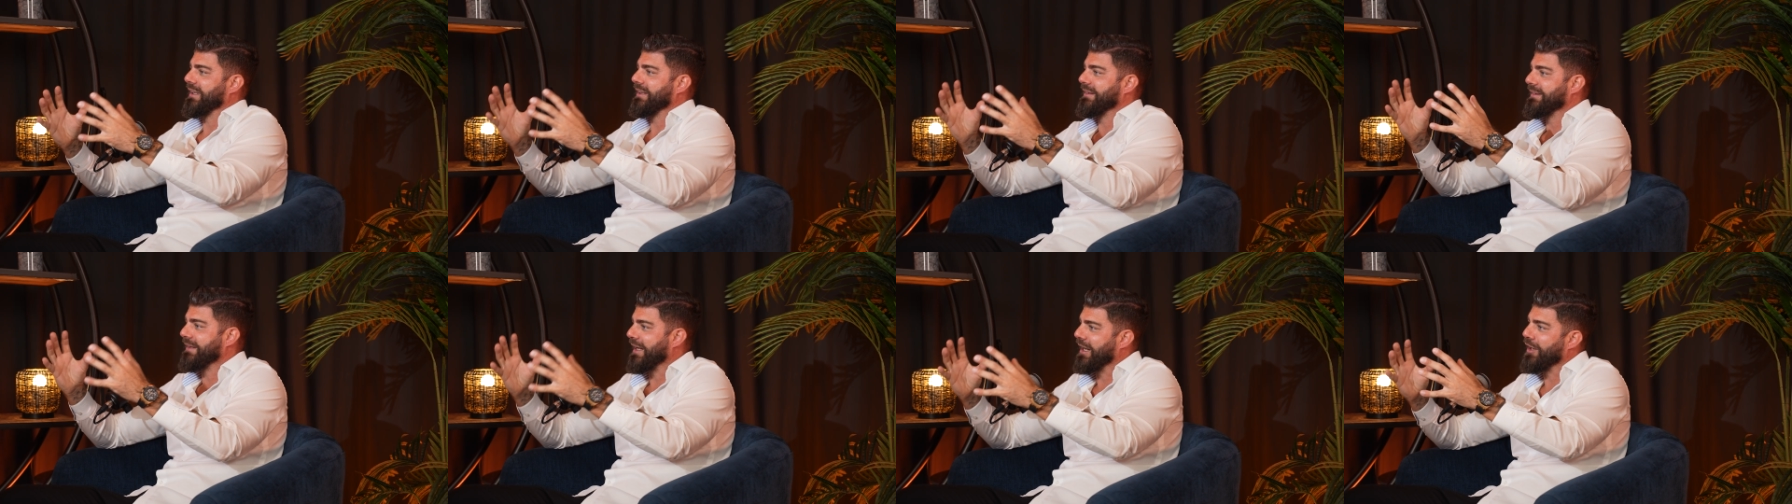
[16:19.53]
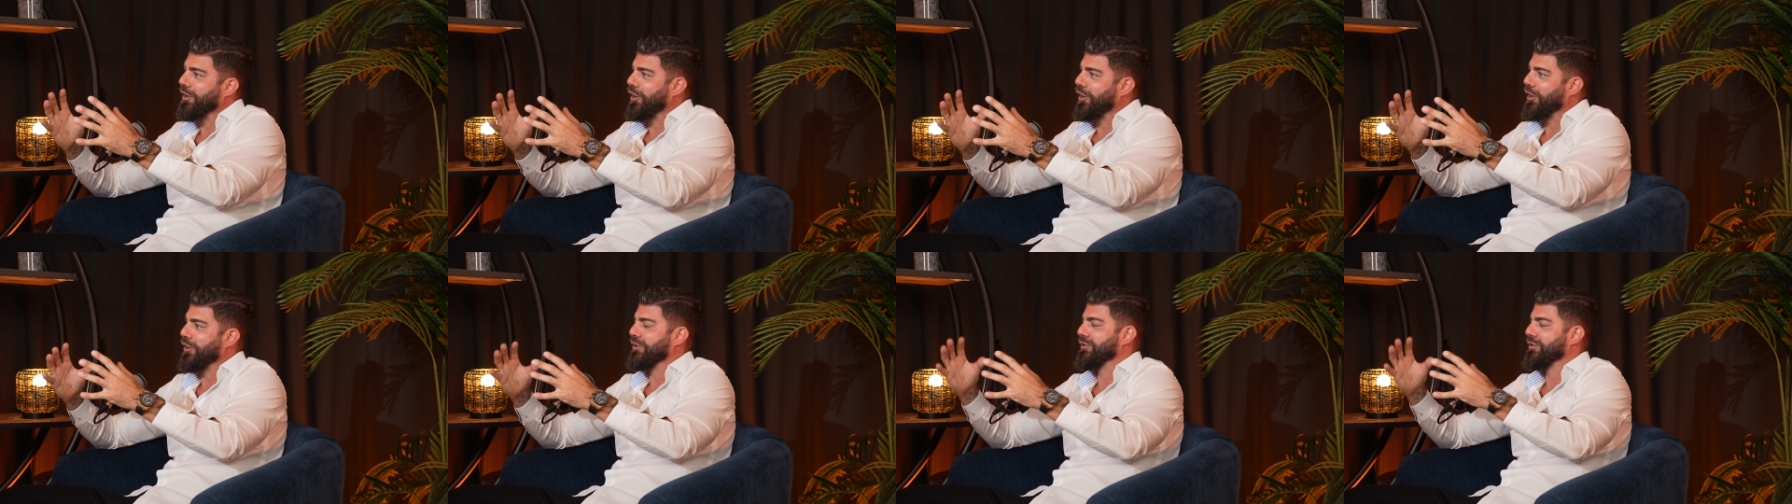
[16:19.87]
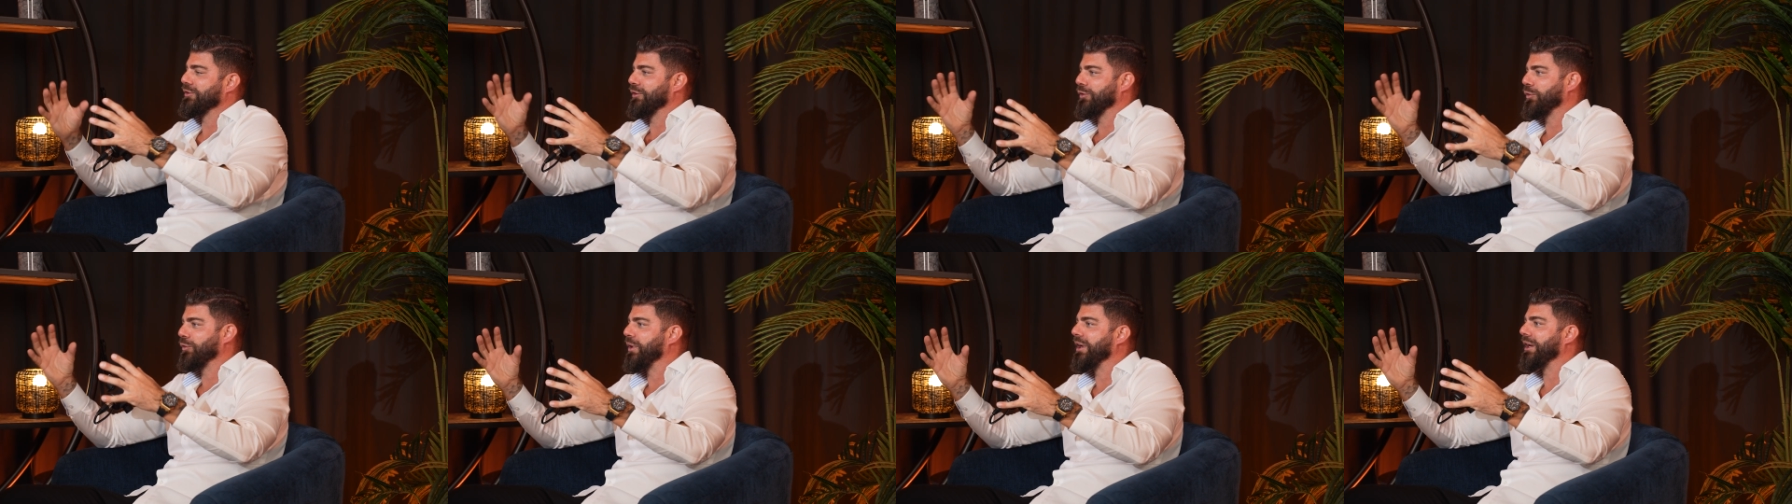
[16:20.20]
in 10
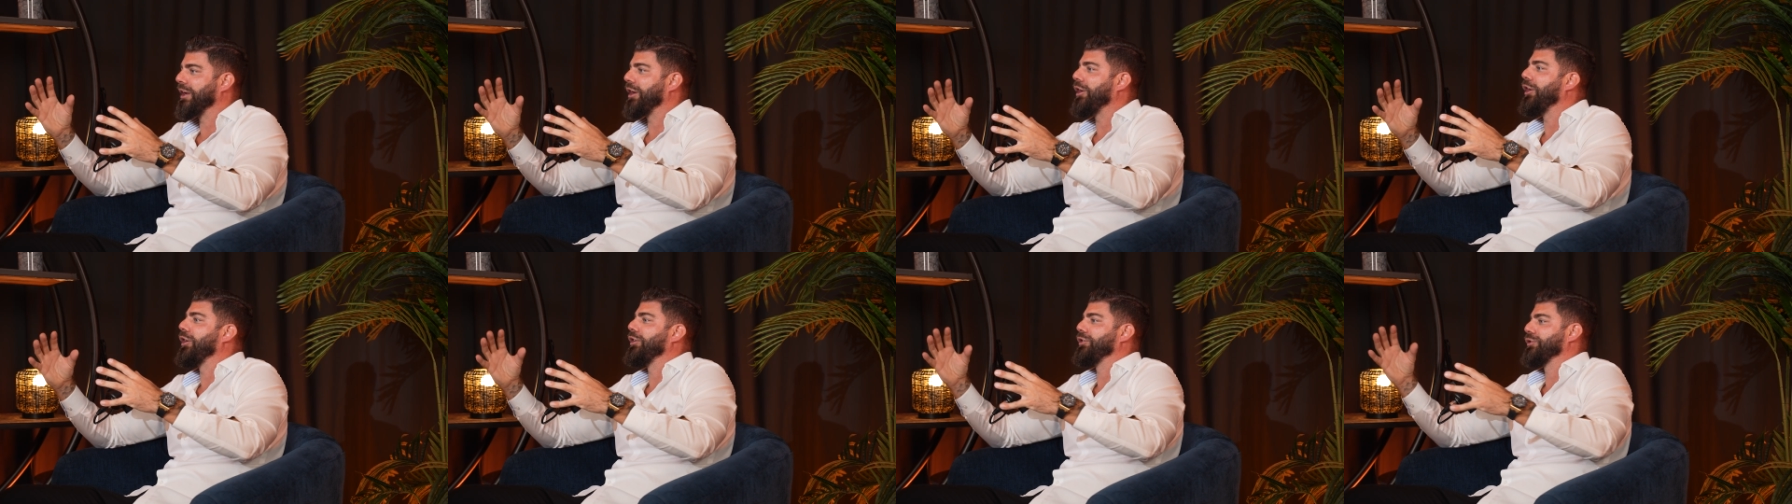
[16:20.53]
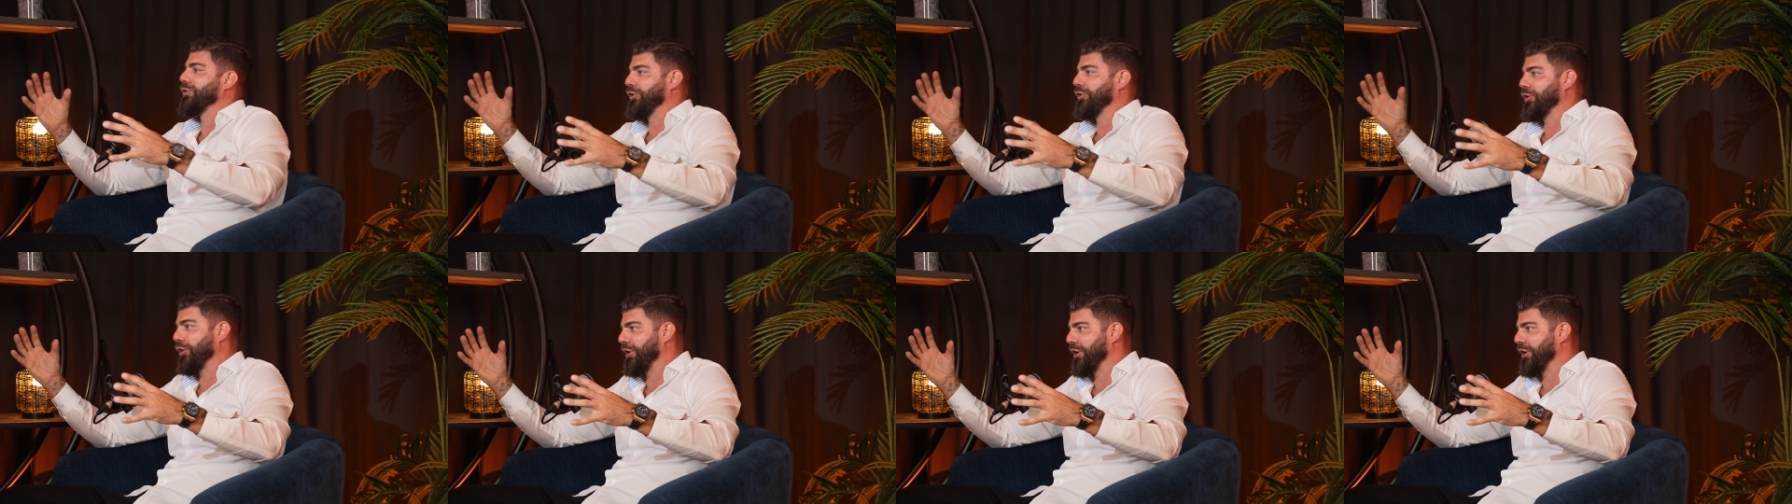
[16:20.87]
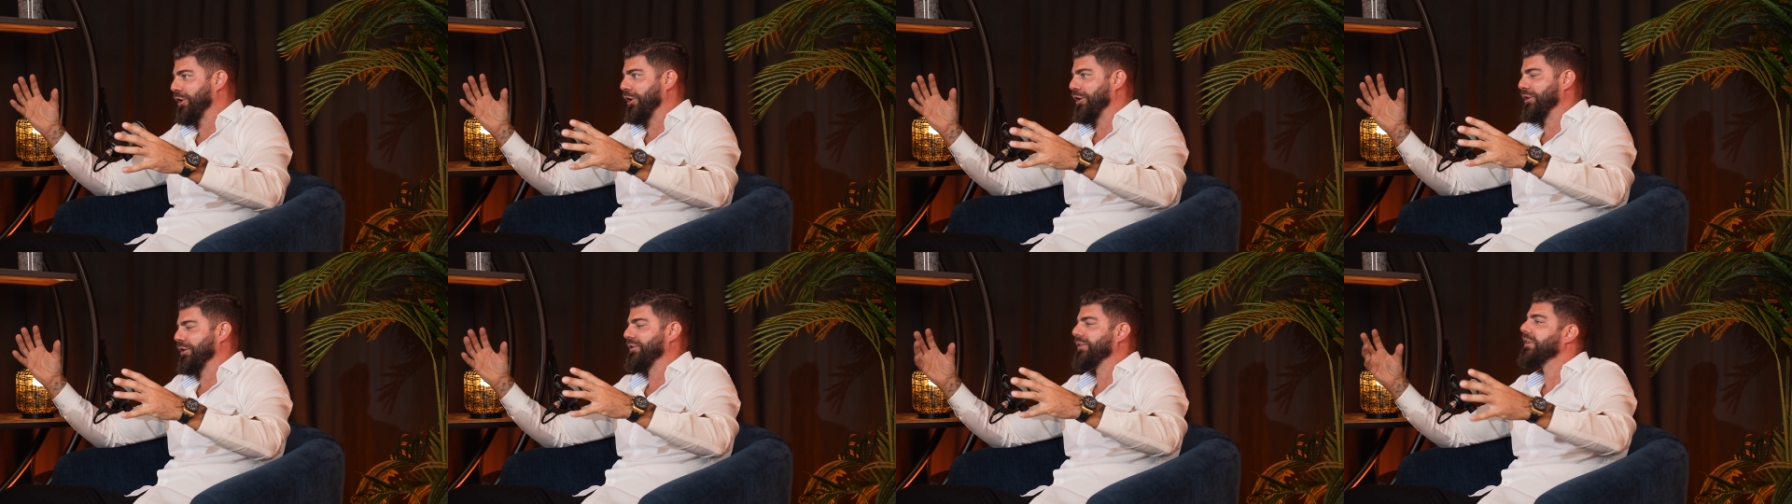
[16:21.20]
cars or 20 cars or 30
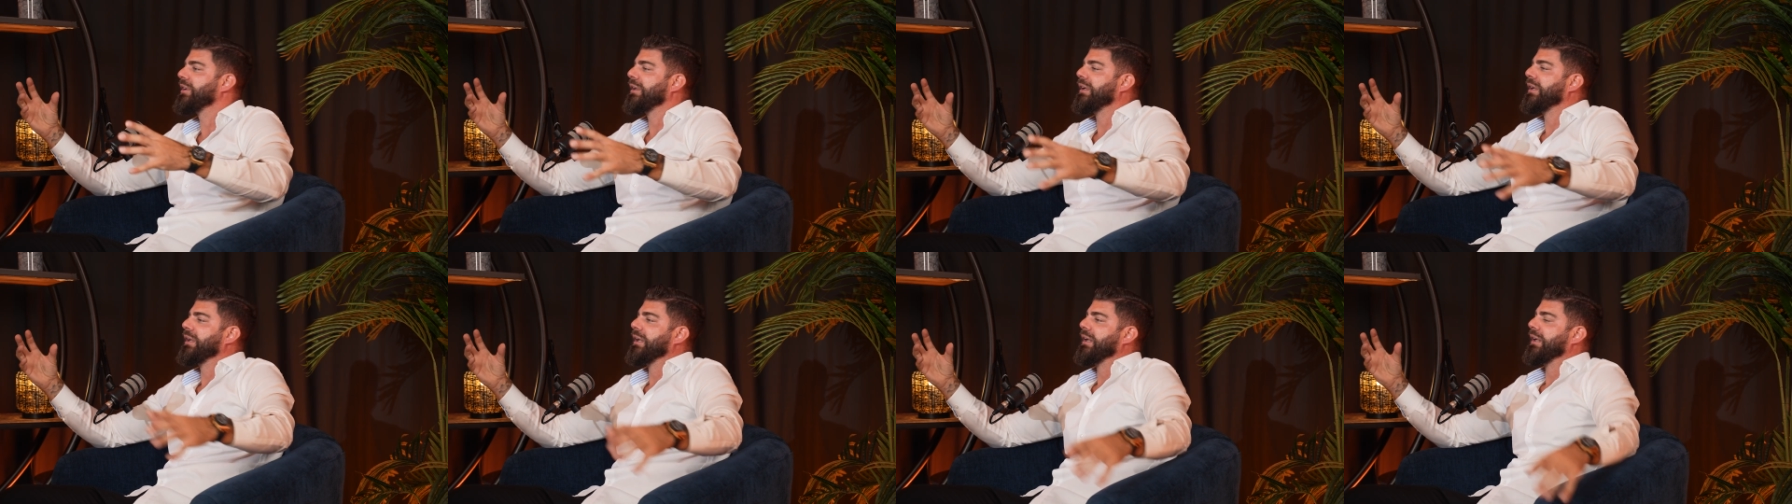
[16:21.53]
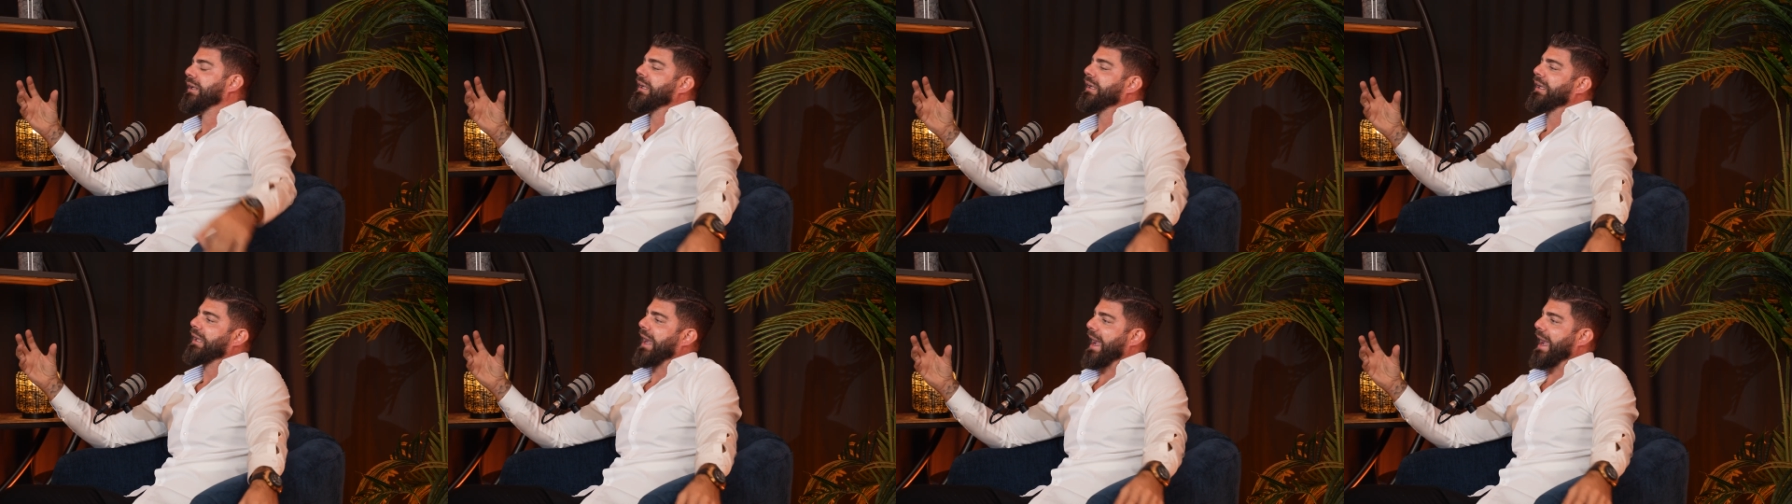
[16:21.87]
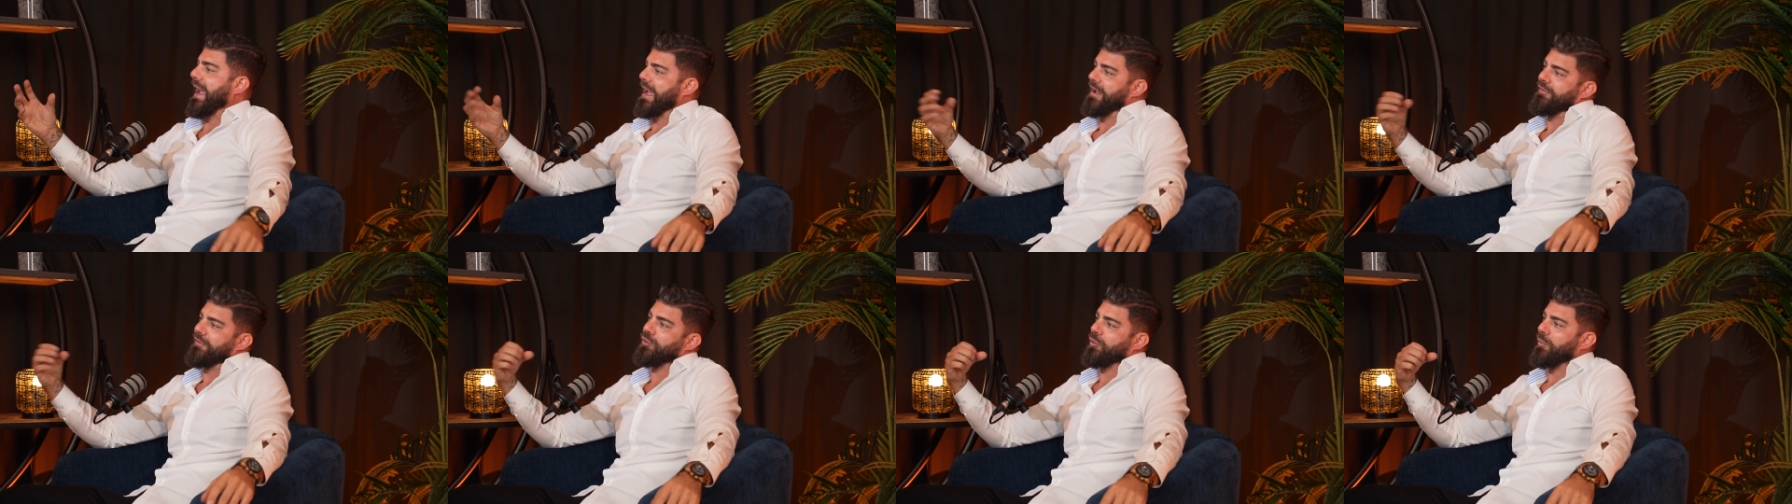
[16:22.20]
cars.
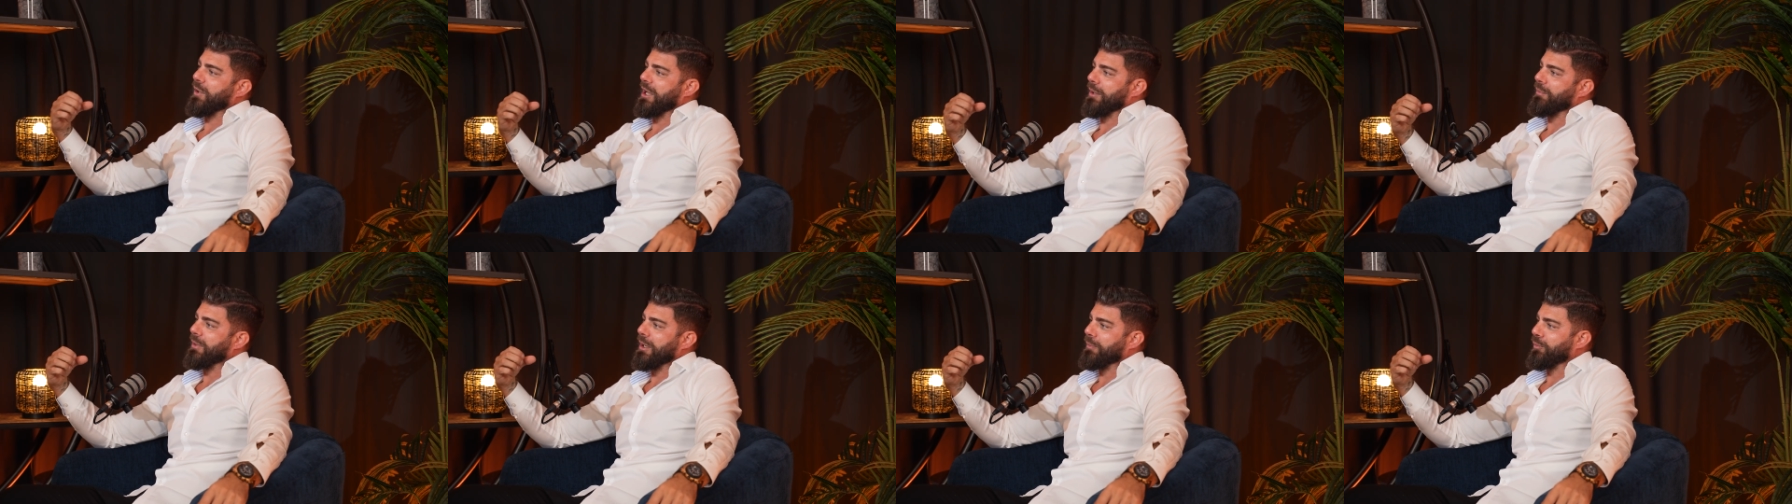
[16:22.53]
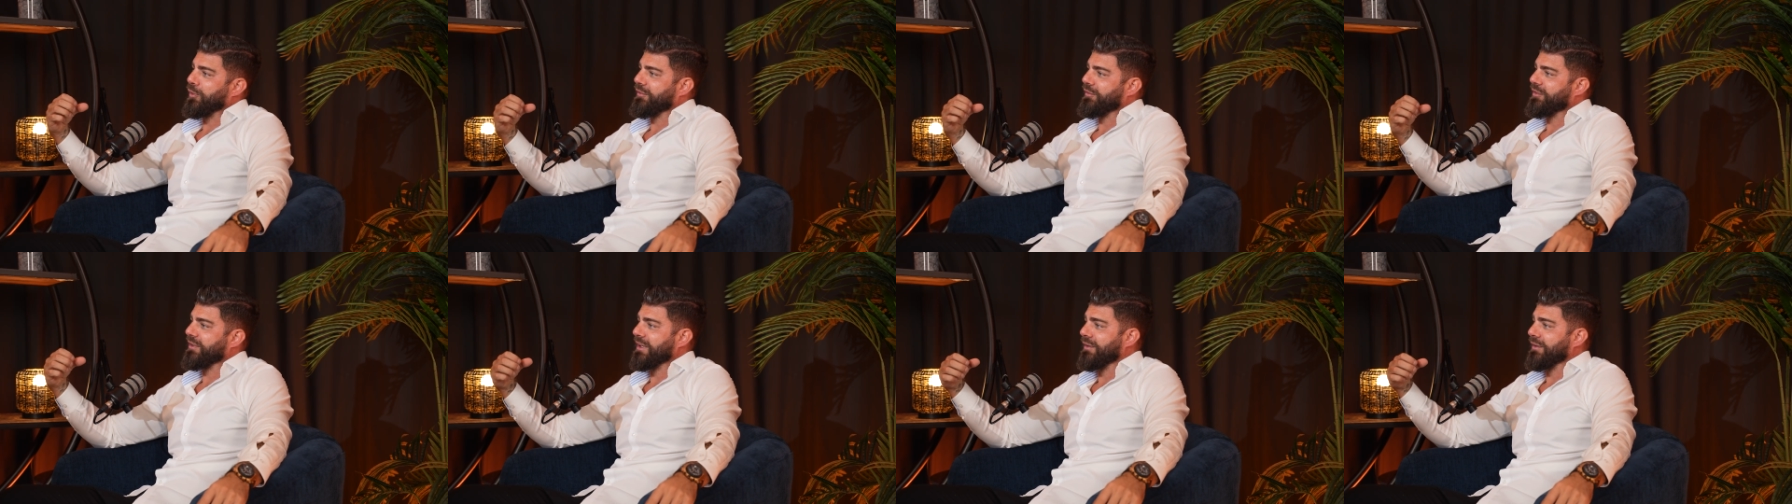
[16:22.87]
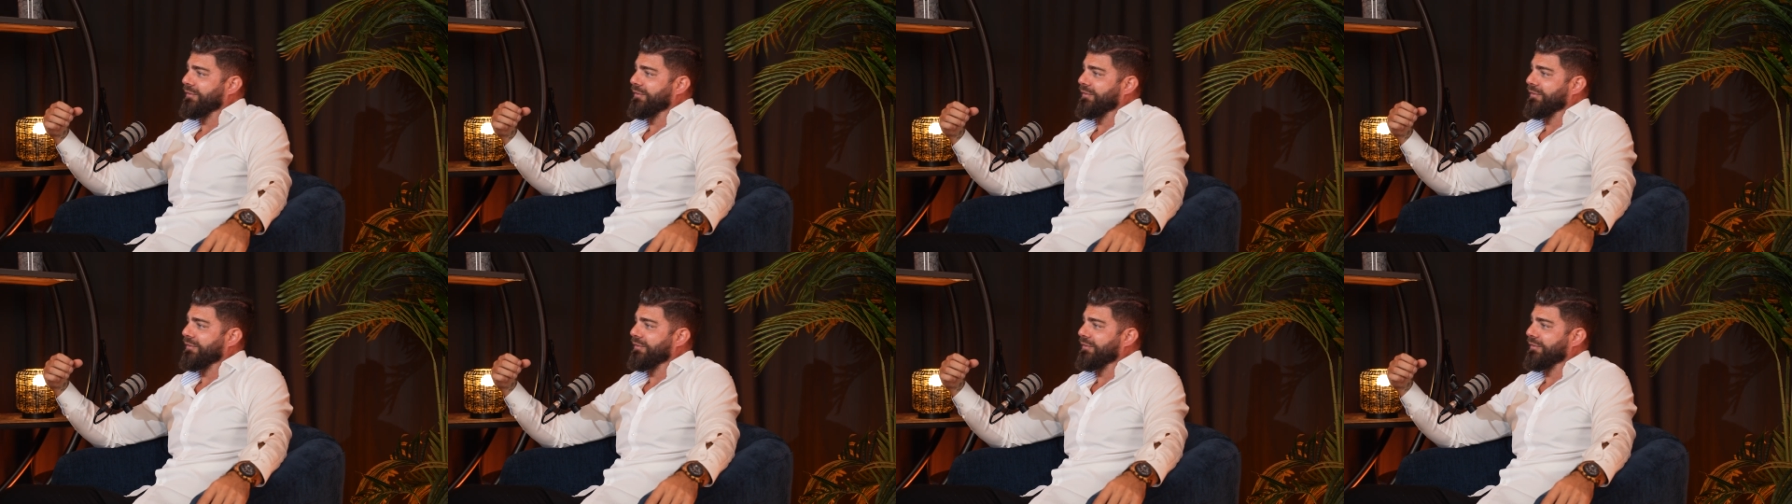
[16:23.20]
I have to make my profit